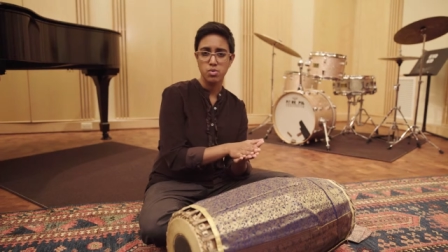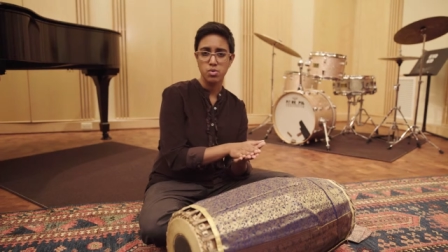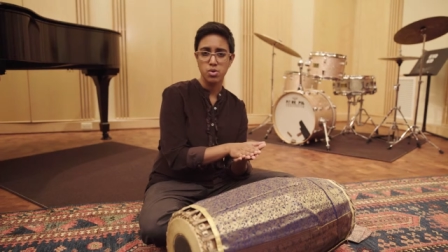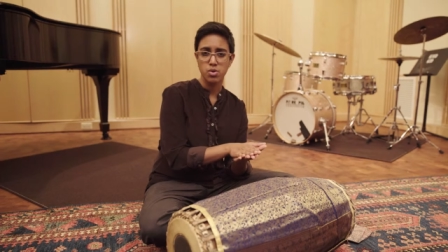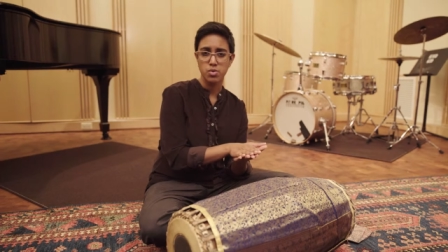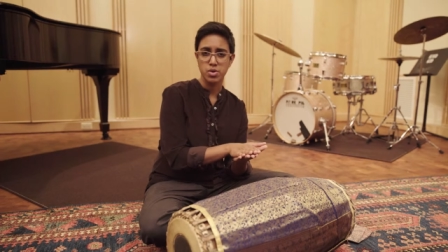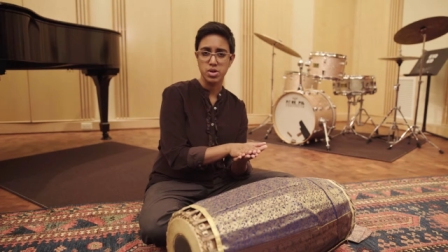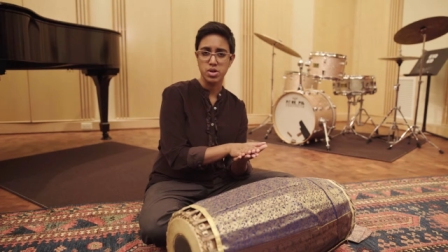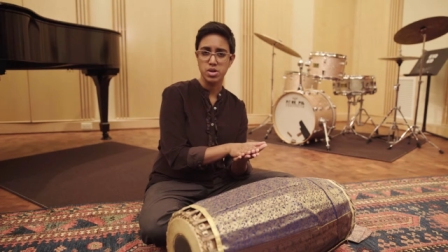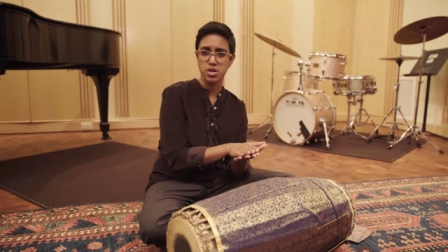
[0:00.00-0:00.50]

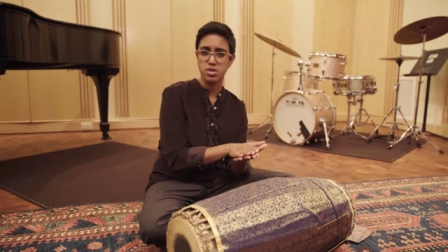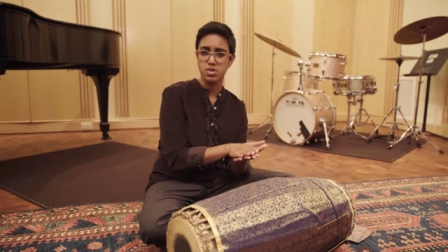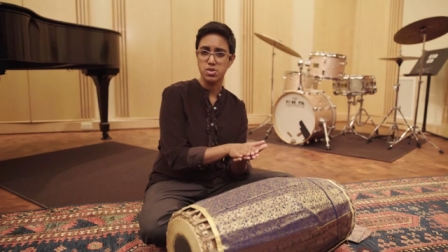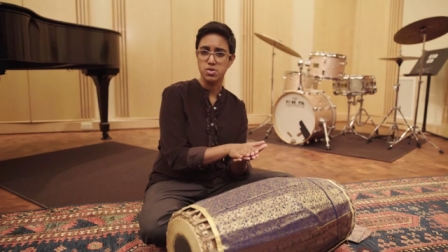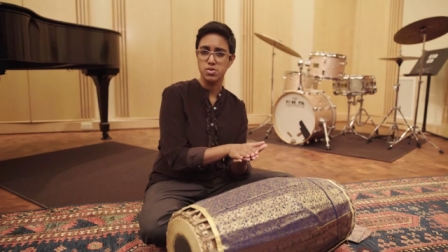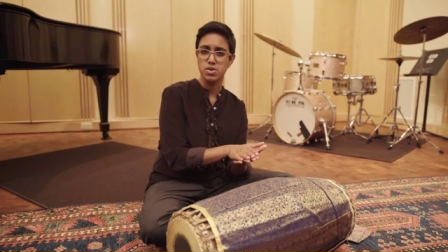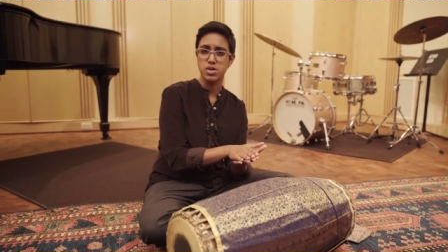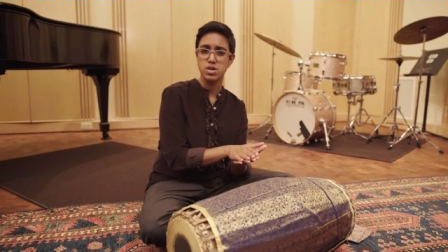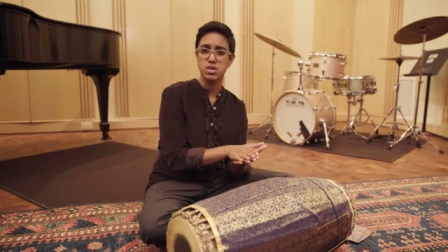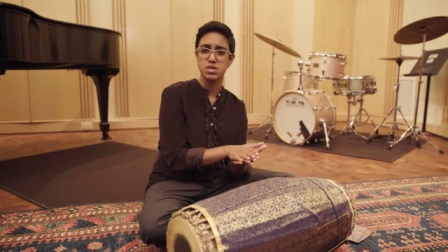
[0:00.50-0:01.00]
what we're going to
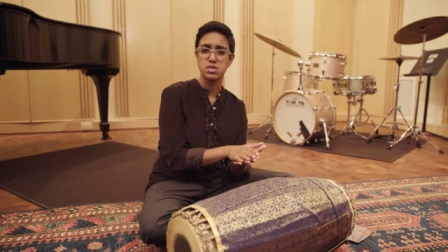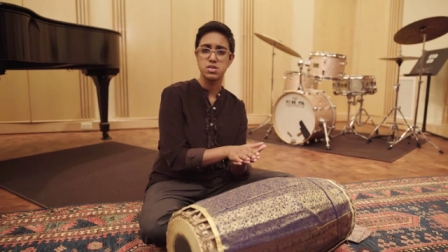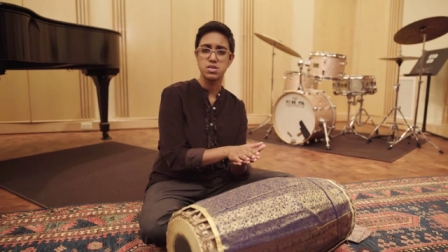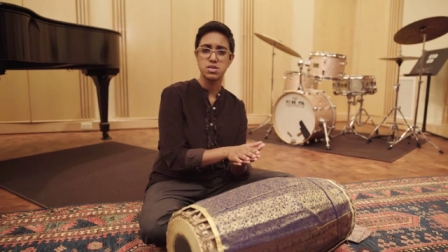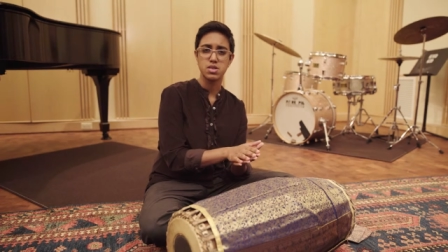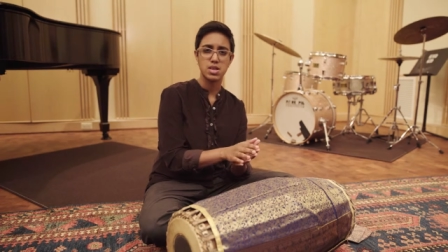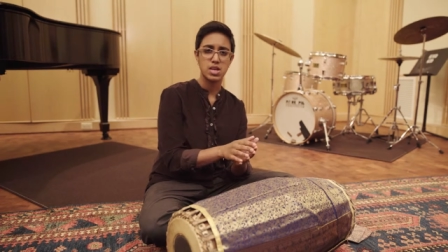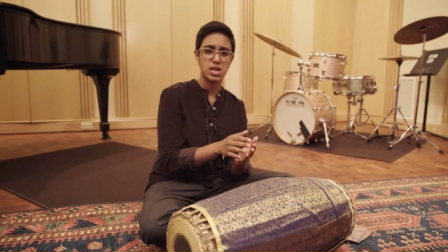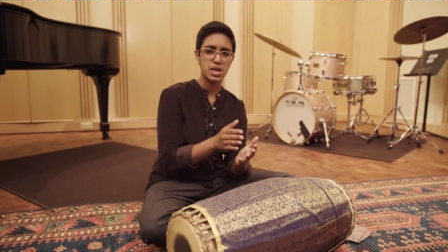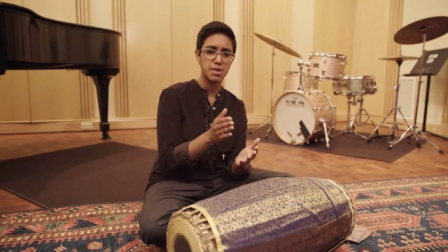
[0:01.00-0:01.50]
do
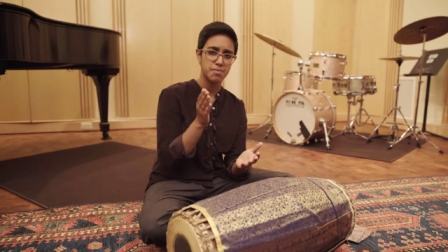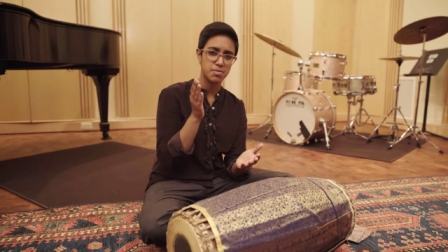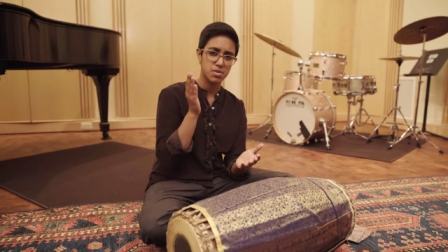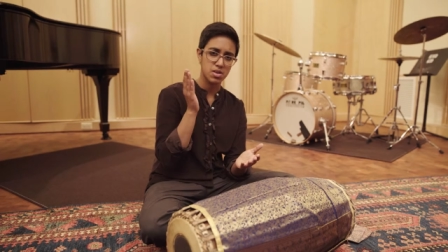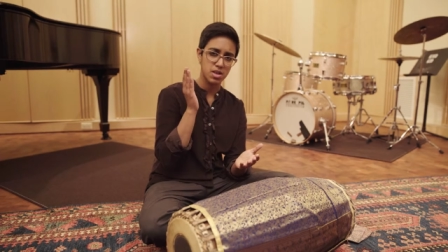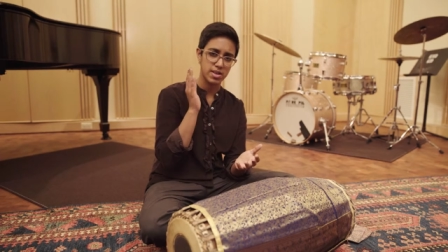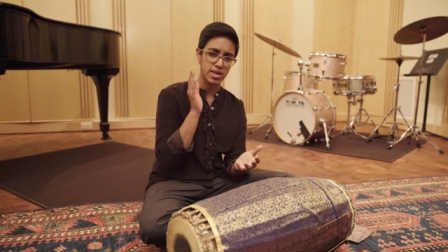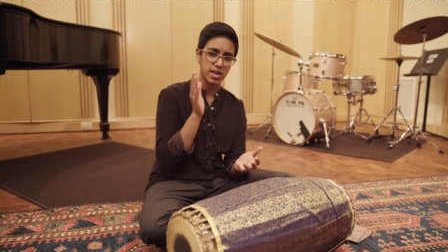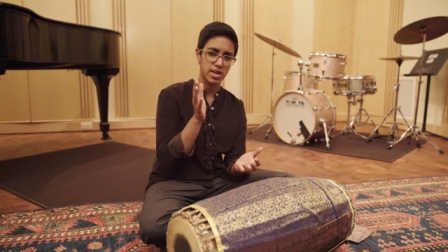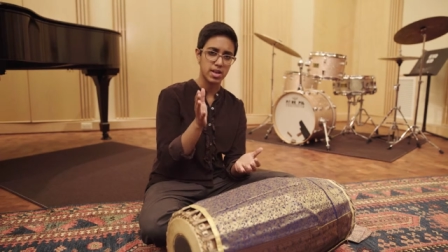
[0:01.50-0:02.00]
is keep
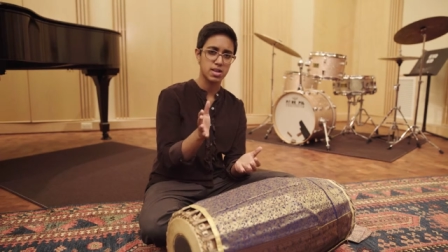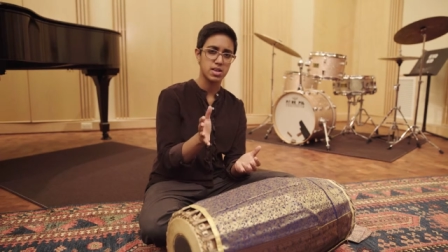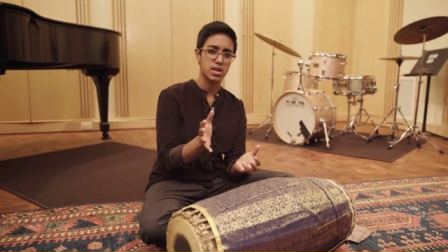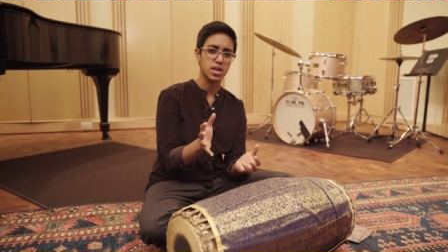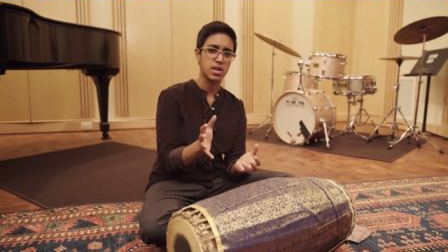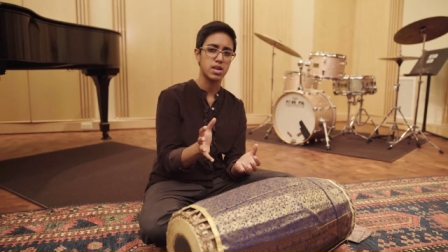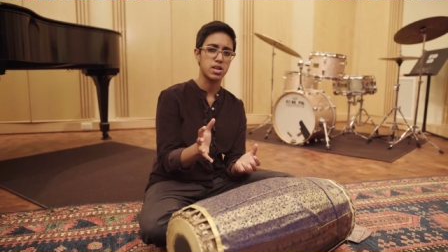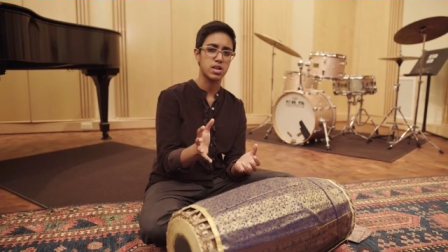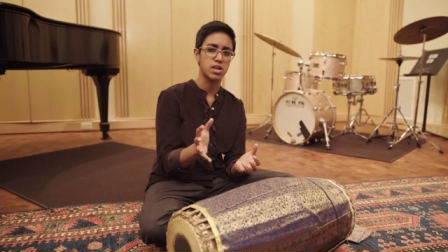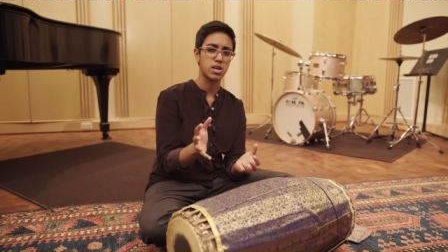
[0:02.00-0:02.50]
the
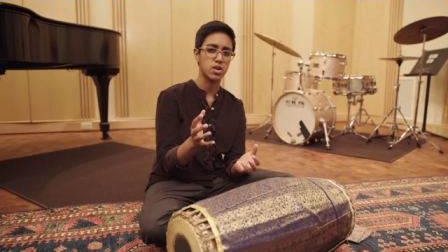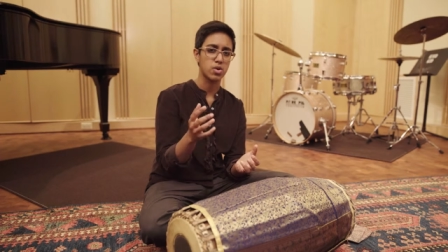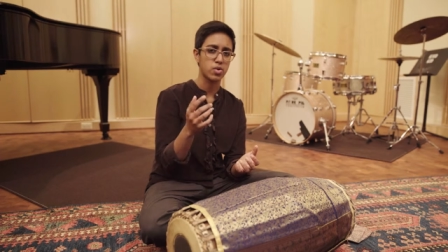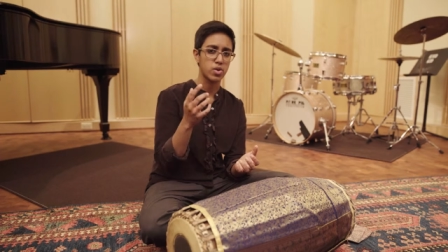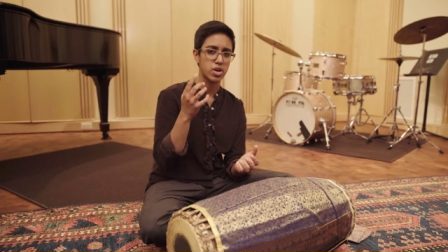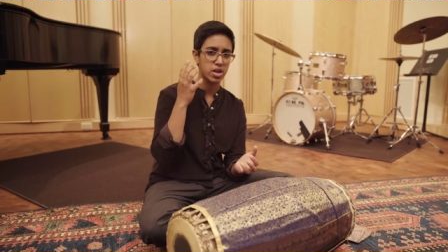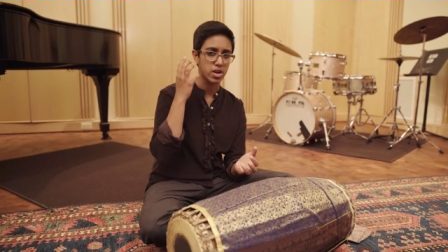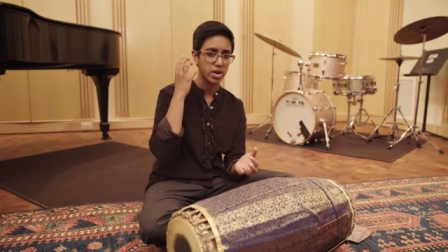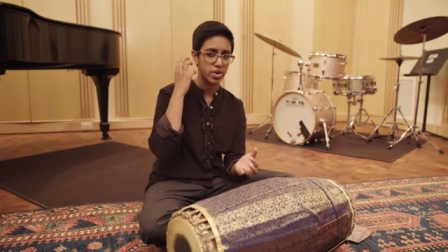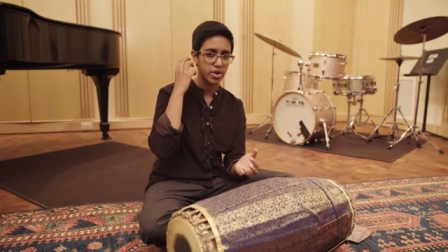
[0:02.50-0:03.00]
takatakita
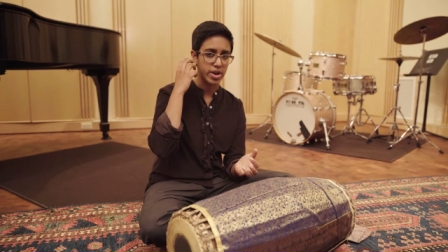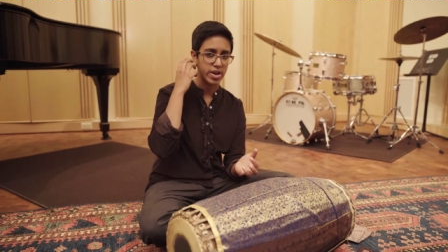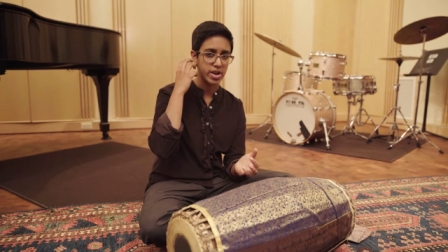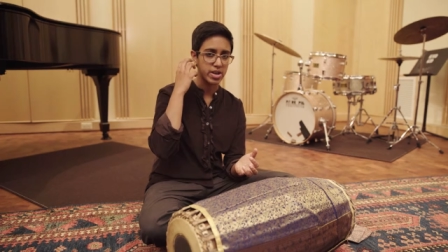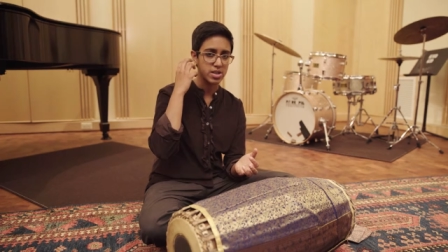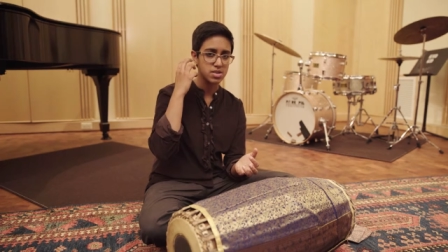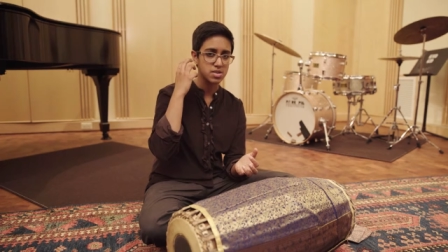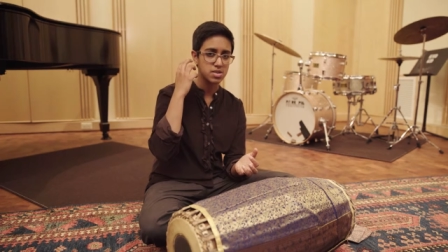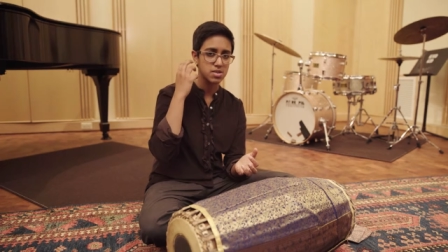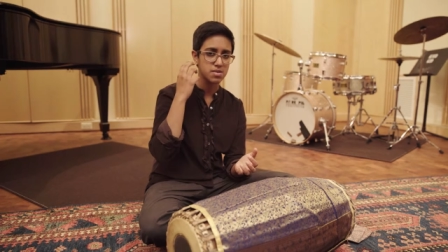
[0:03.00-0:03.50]
going in our
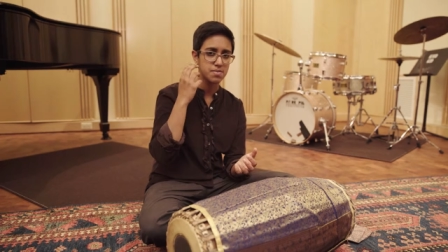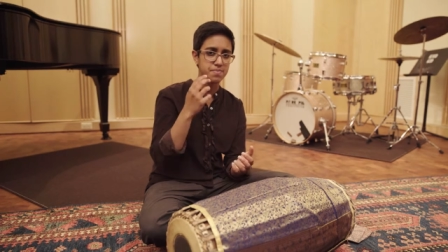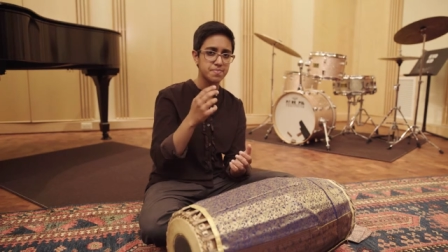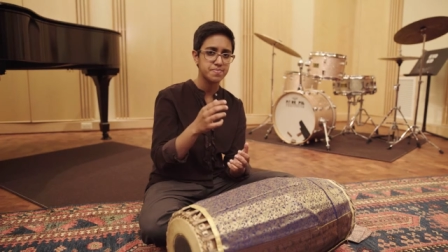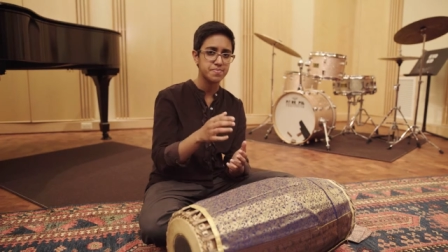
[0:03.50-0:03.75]
heads